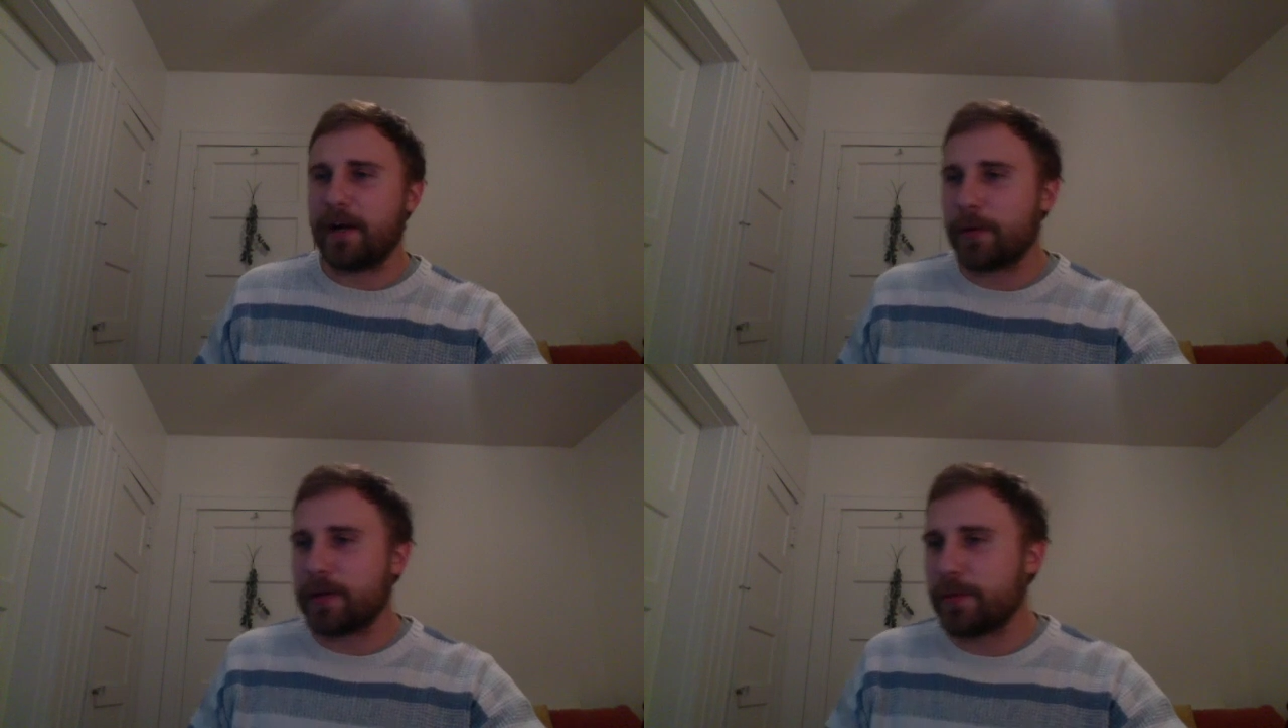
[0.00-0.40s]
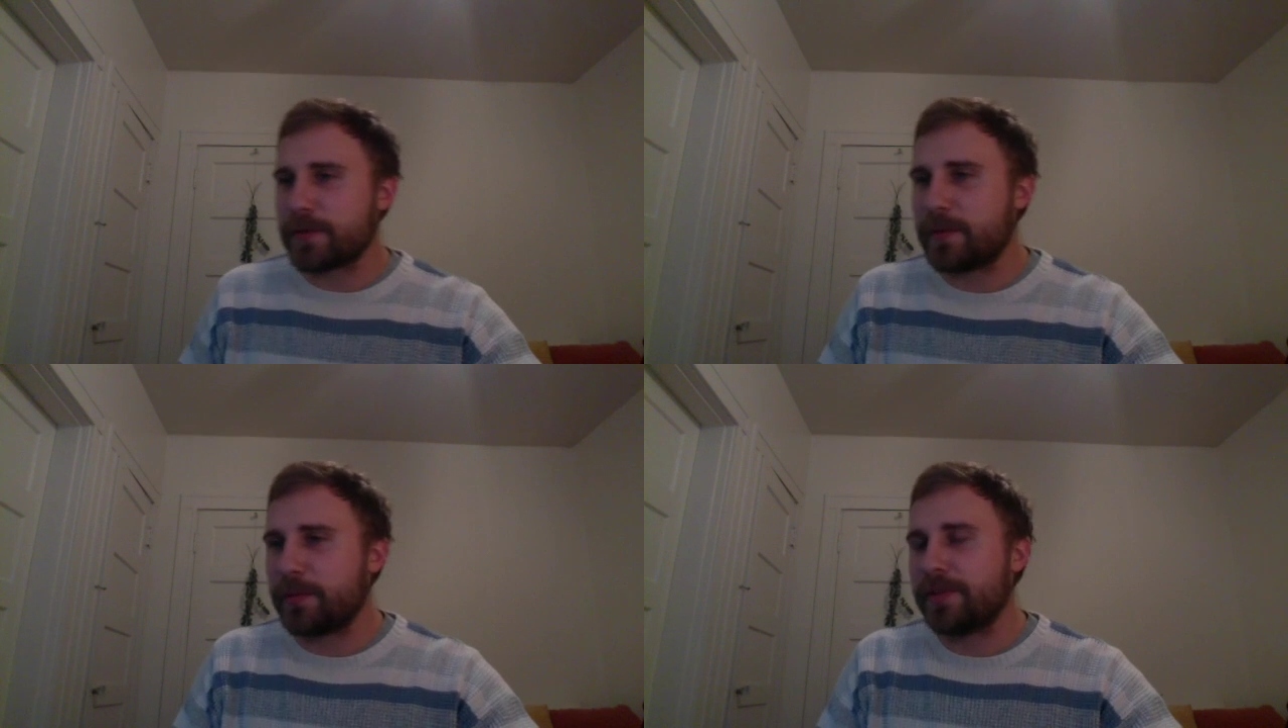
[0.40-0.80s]
did
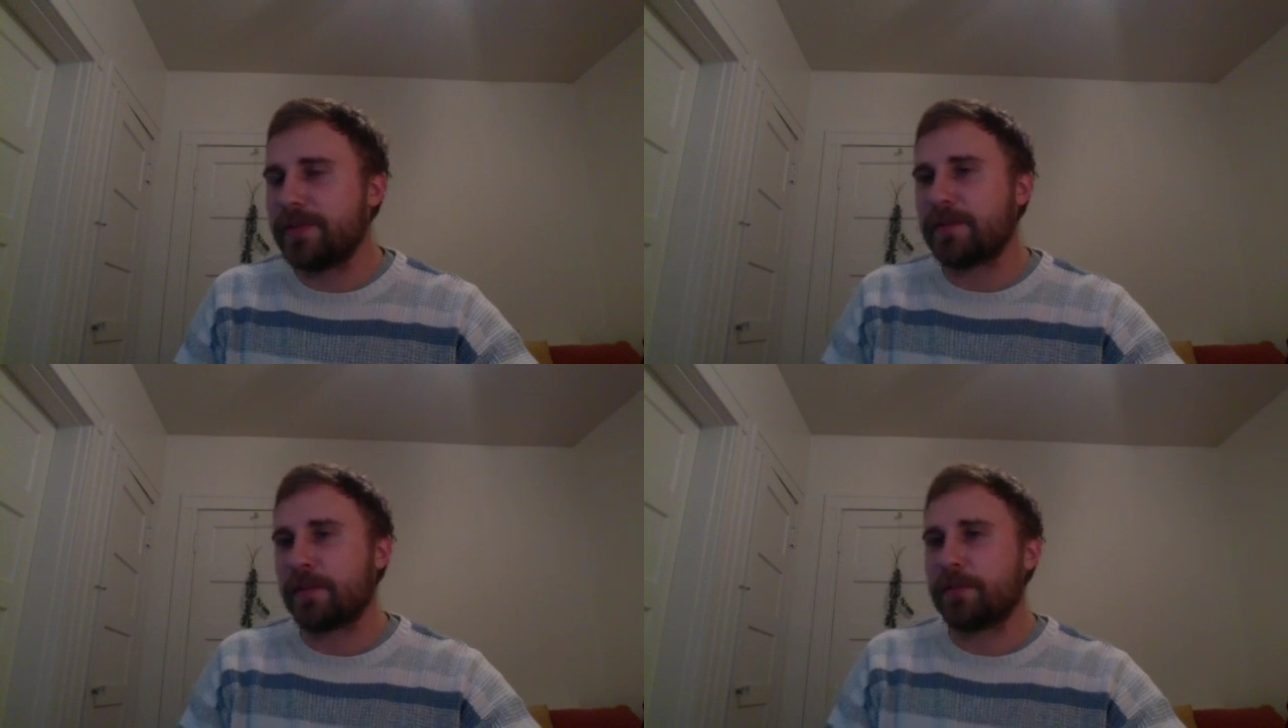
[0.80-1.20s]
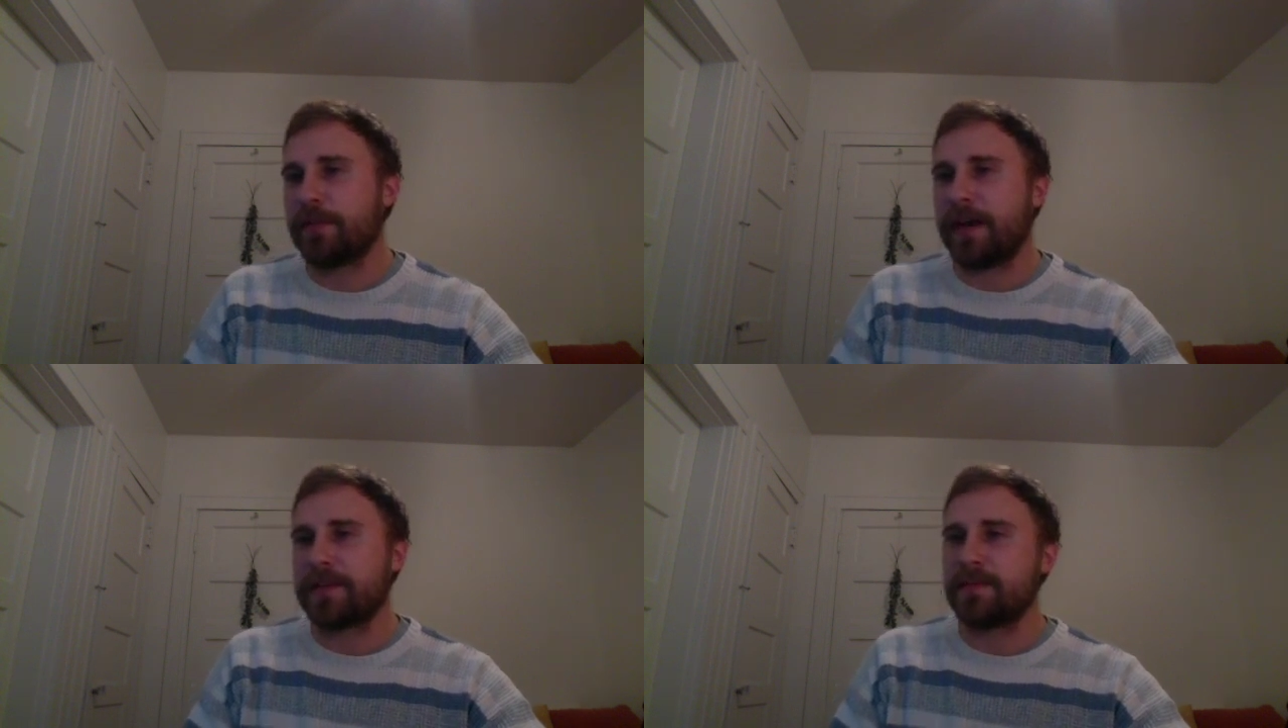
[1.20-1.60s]
most people live after
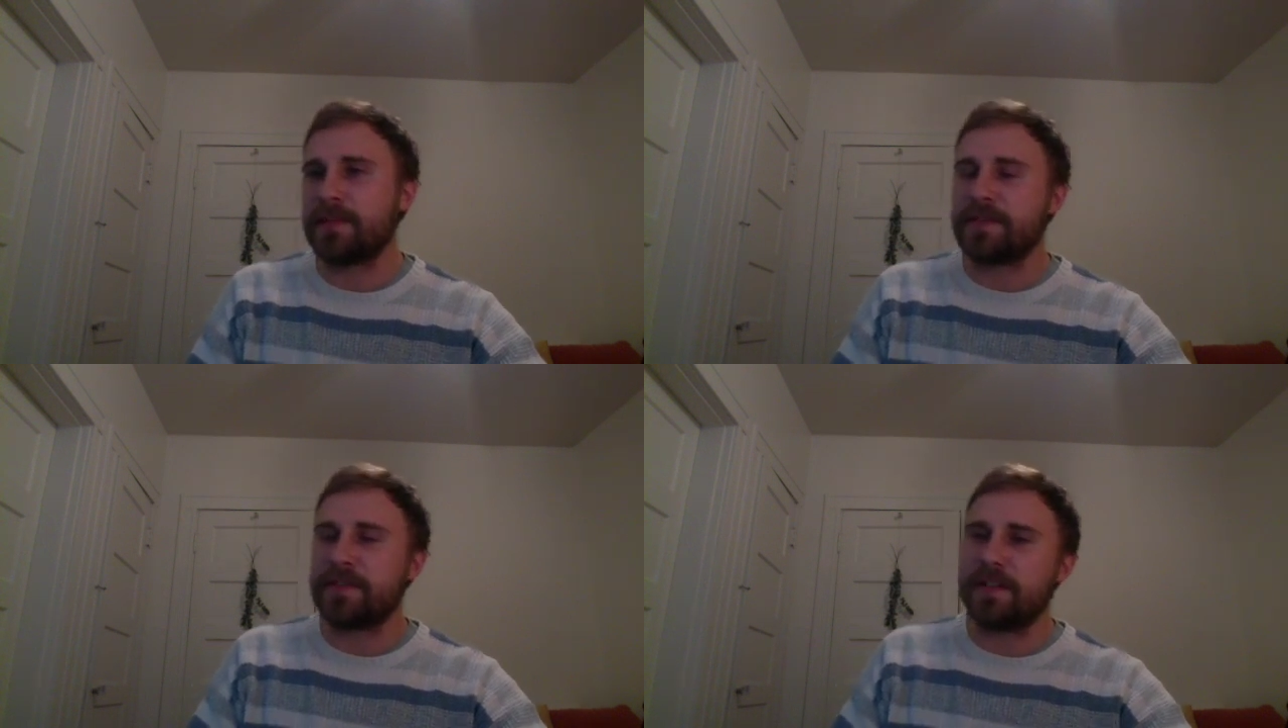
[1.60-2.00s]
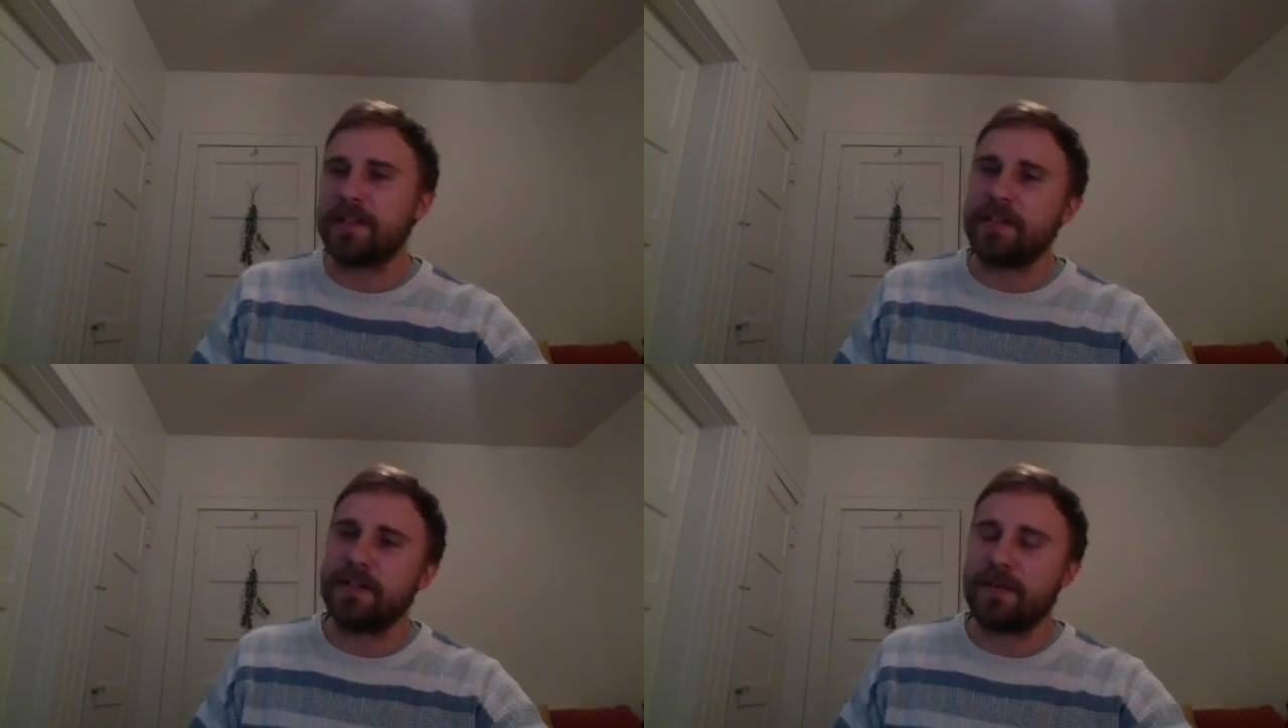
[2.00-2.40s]
3000
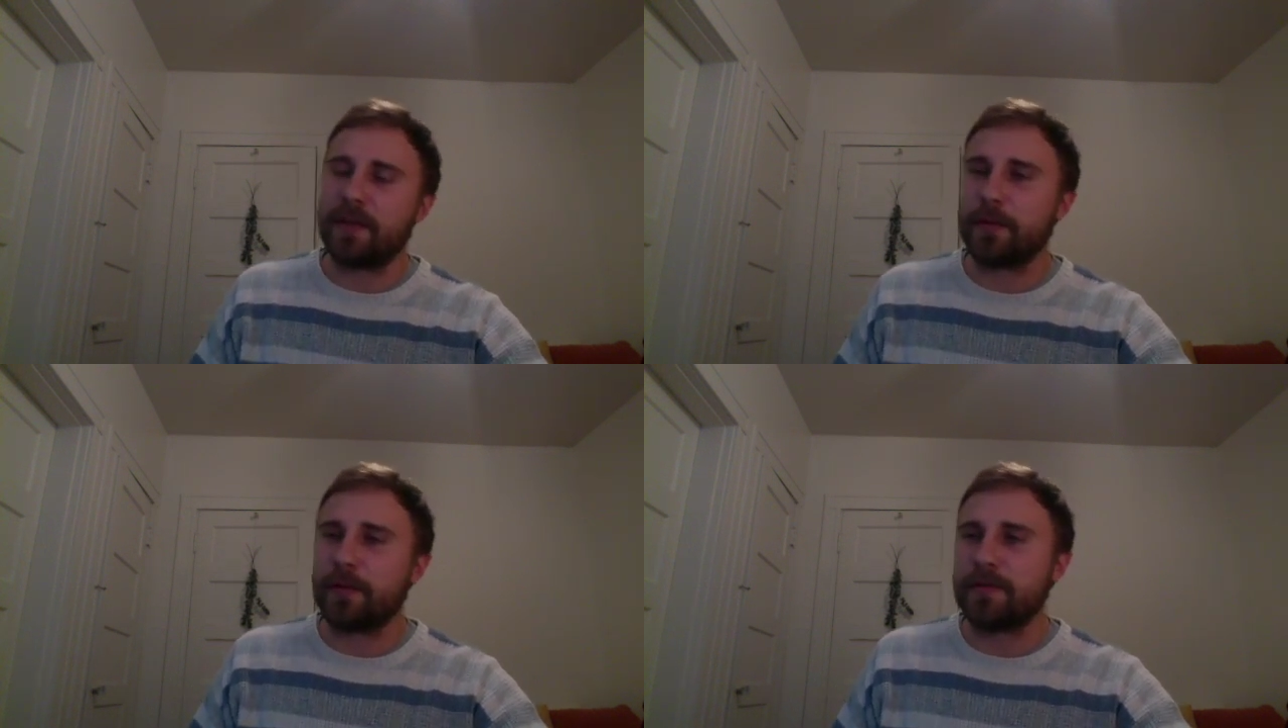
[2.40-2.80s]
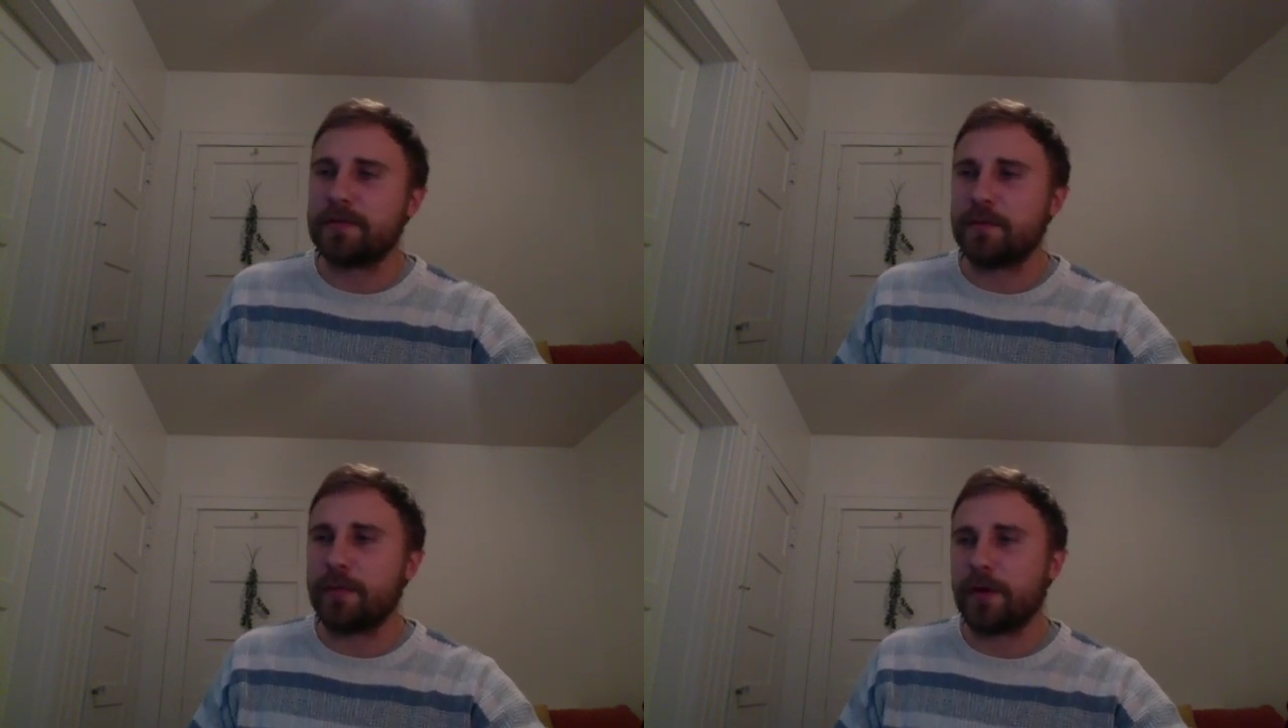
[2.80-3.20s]
BC if they were
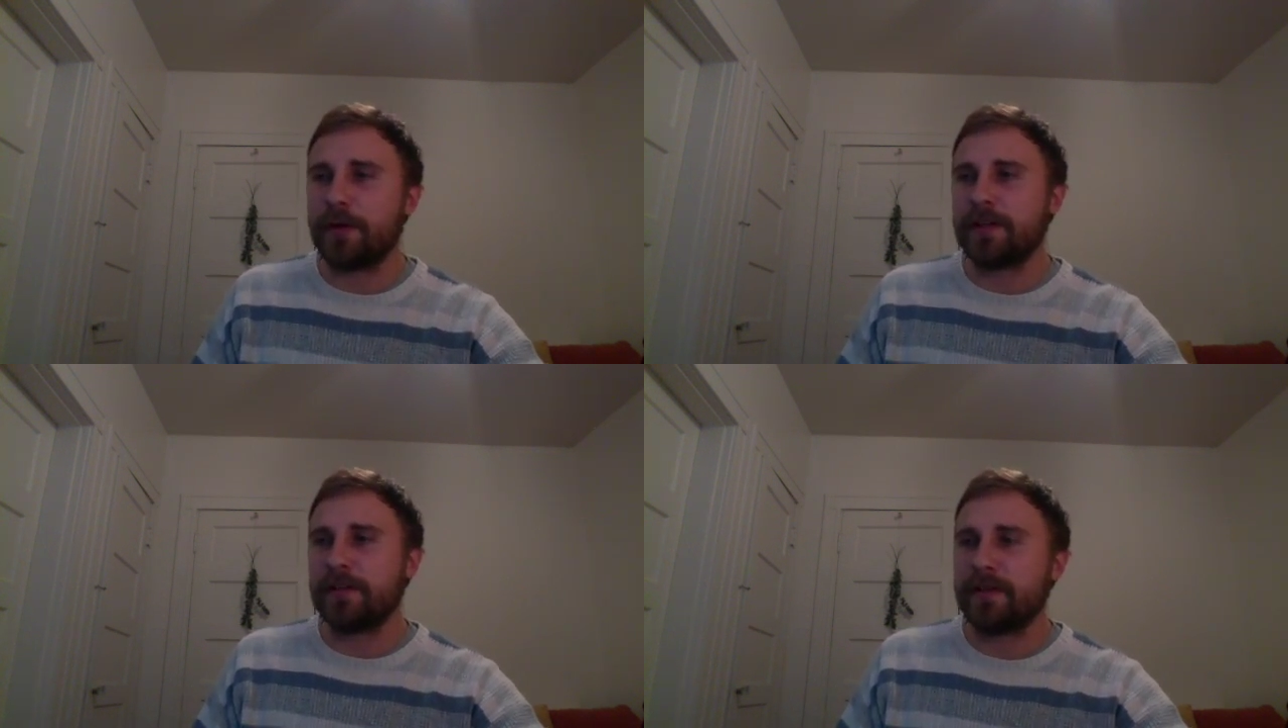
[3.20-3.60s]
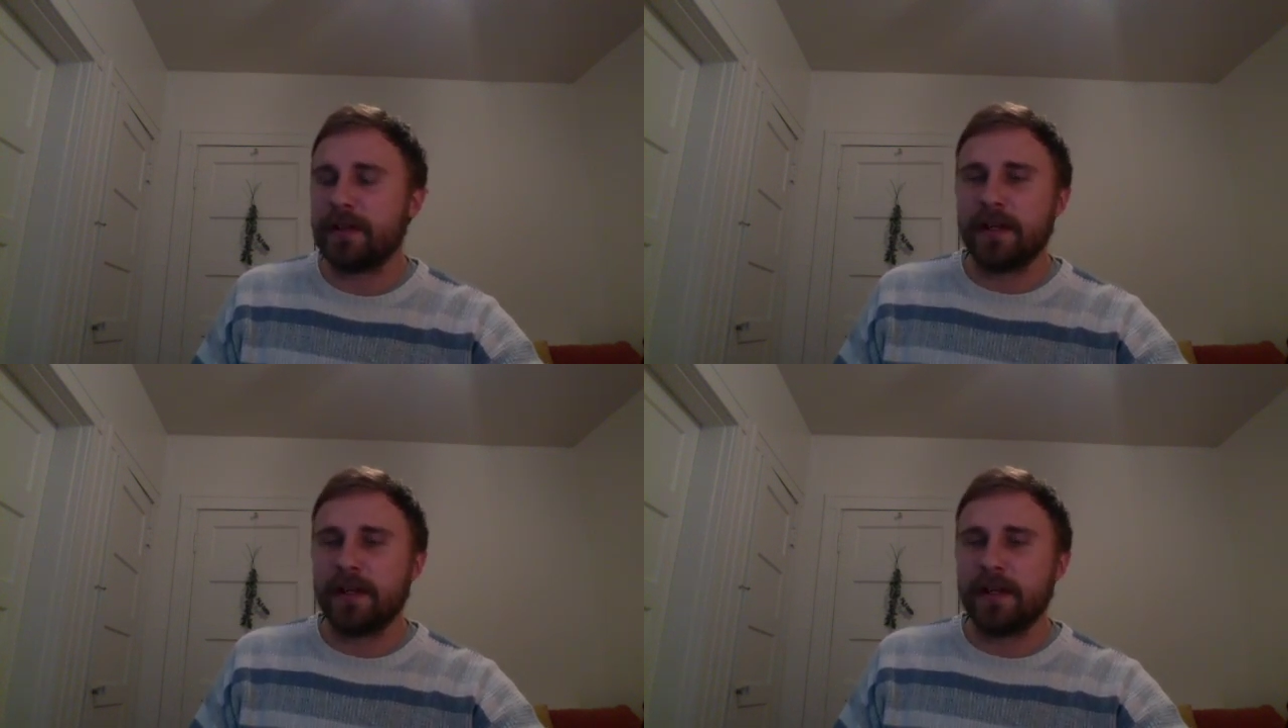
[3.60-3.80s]
Sumerian?